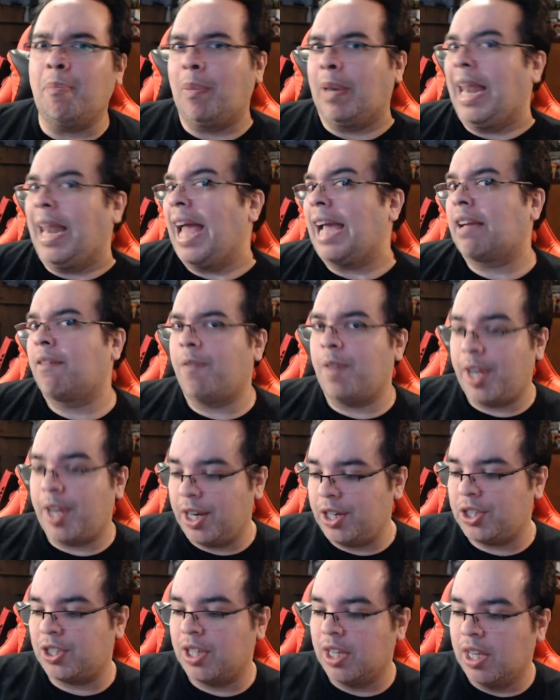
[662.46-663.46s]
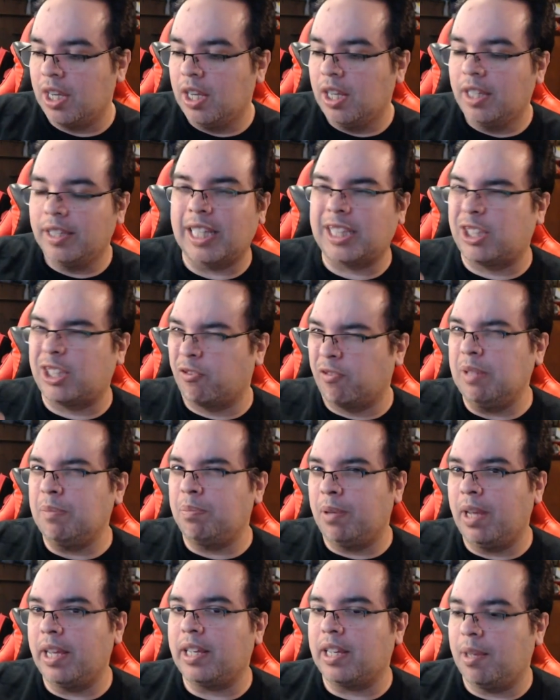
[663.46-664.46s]
black finish that the
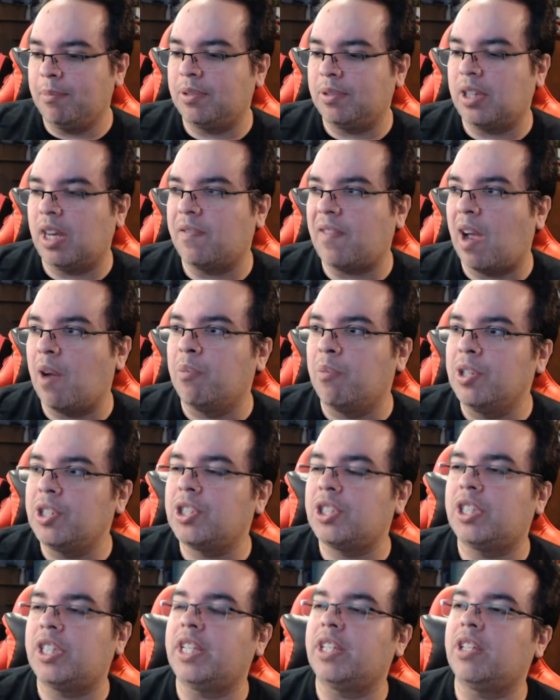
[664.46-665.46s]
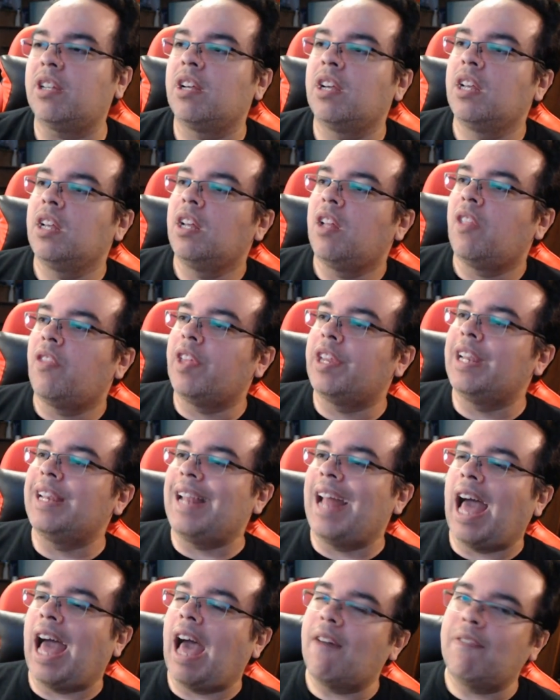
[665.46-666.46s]
replay comes off. I wish they they didn't
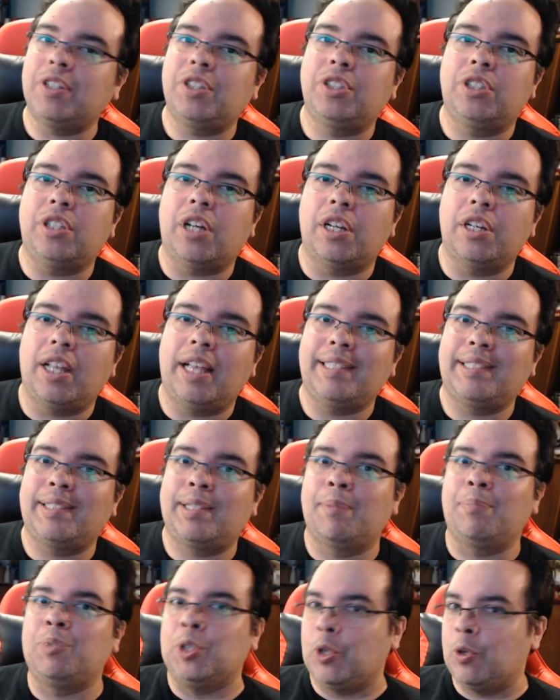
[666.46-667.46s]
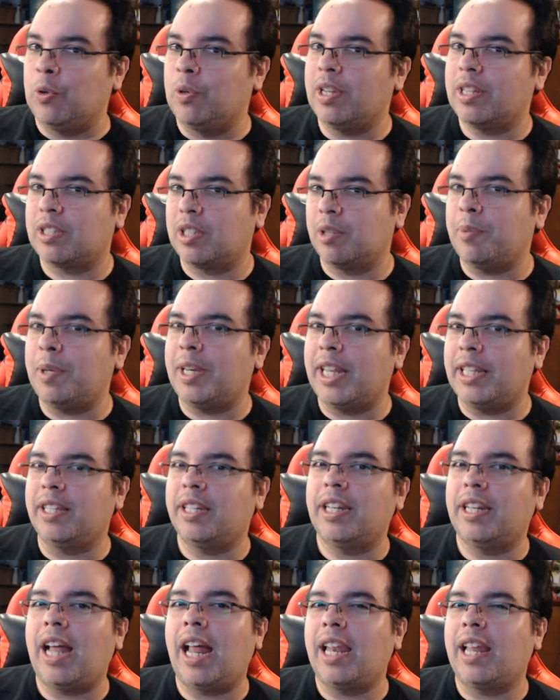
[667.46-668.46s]
have it done as subdued as the way they did
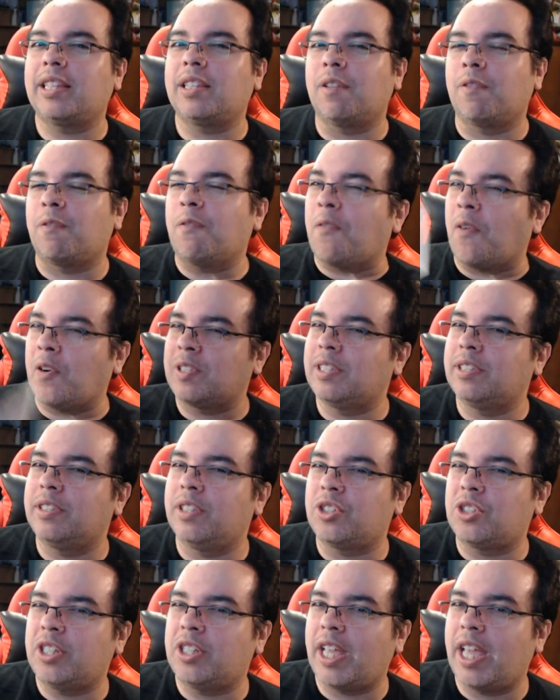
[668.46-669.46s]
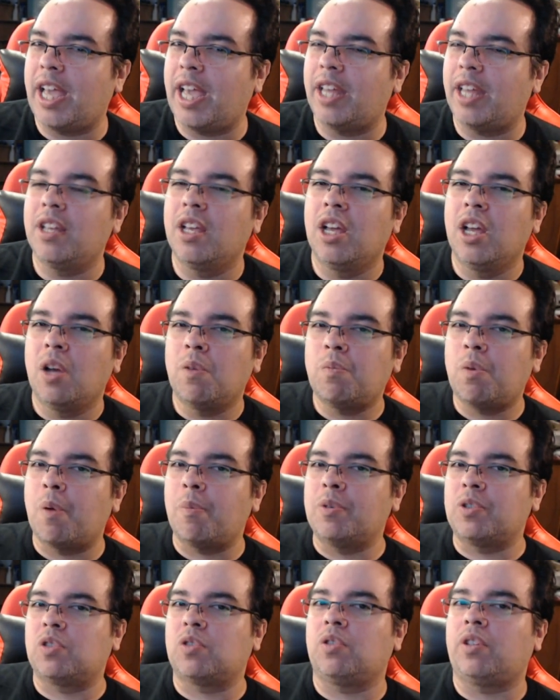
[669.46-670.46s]
it. I like the first edition they had, where it
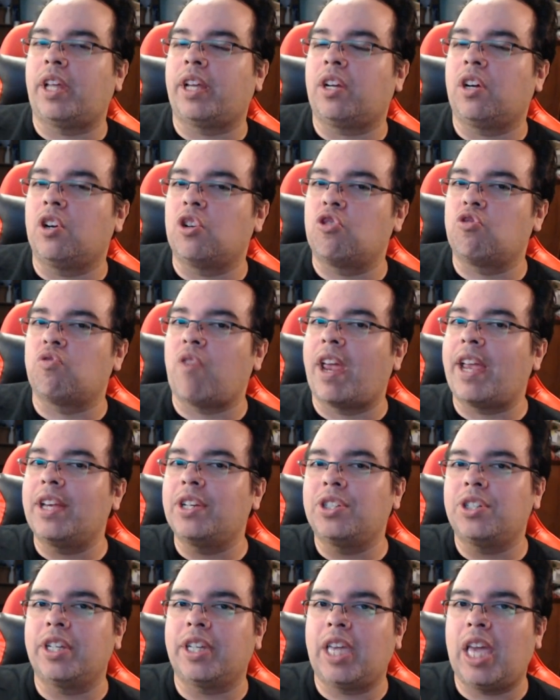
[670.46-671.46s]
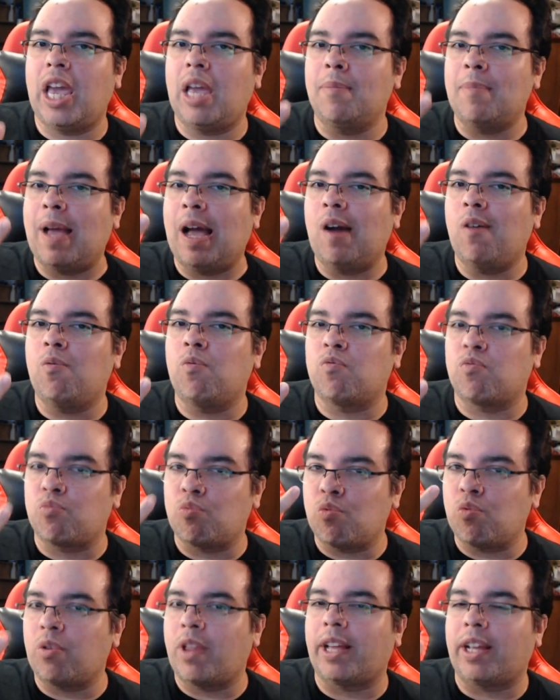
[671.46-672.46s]
was like a grayish. It came out
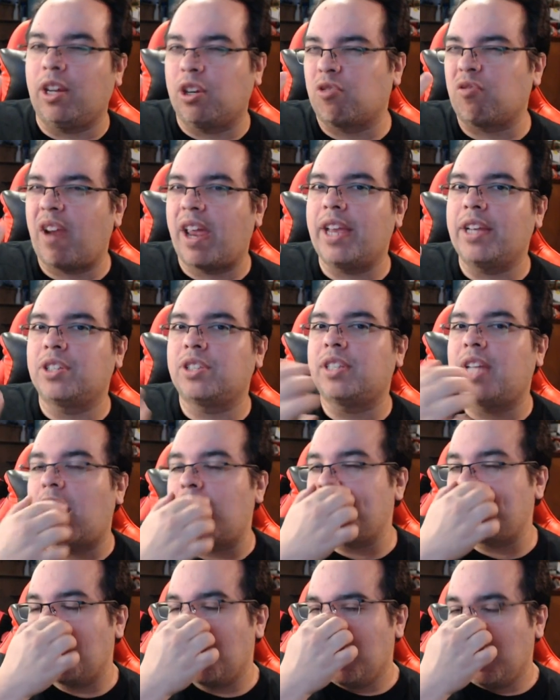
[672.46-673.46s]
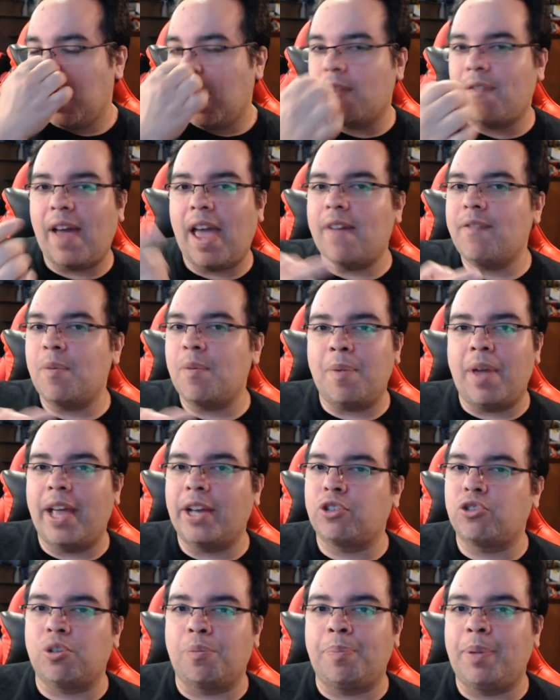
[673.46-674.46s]
like a grayish type. If I have an
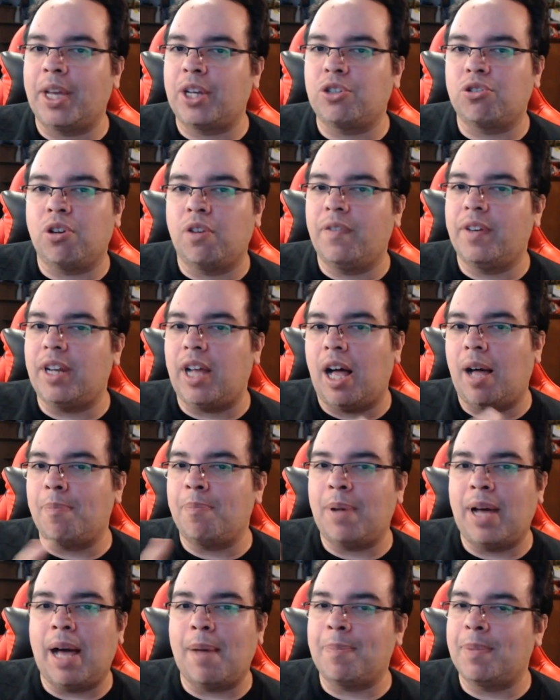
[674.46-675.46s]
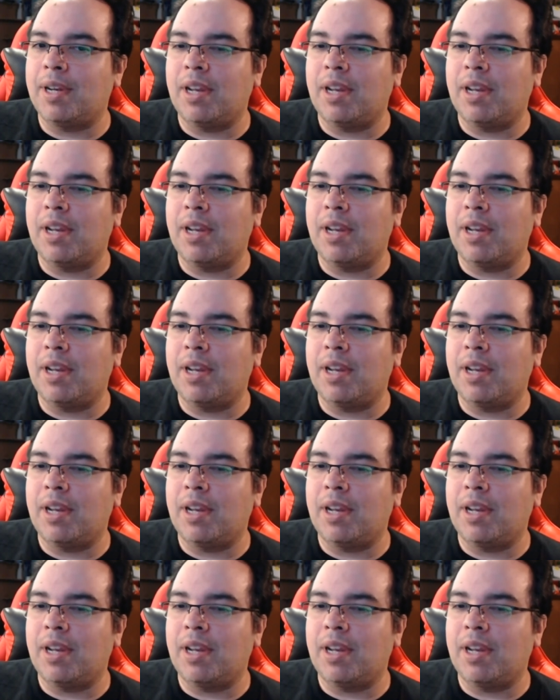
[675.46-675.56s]
extra picture of it, I'll pop it